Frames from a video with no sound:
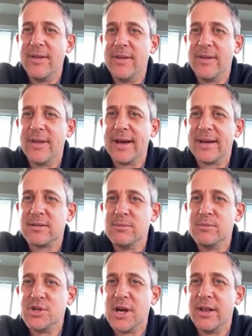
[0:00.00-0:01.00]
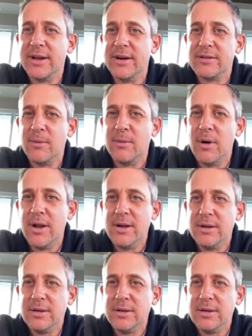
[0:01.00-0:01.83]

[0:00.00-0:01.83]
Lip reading: and then like some jelly or something on it.